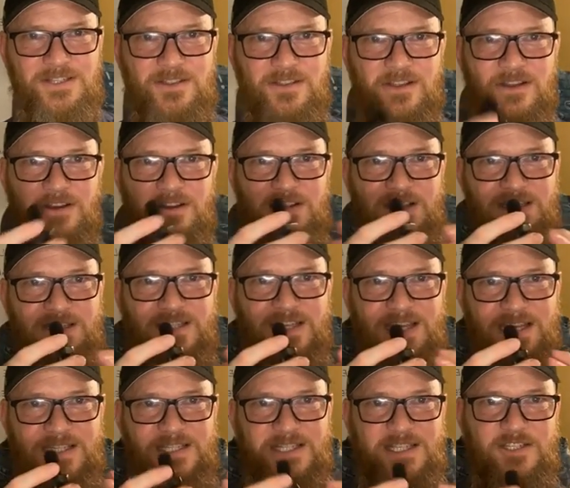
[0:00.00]
So
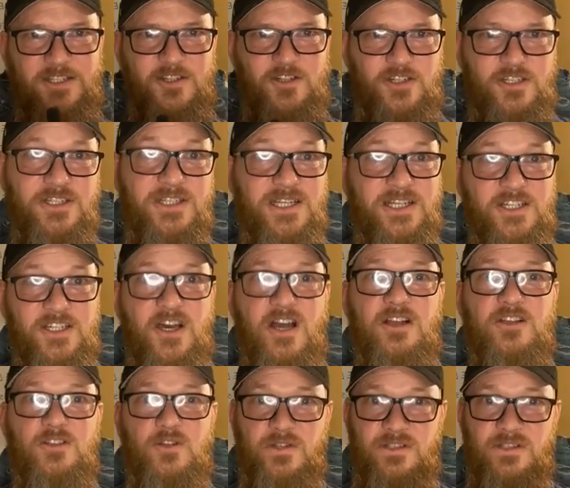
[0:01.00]
it's like a sister to TikTok.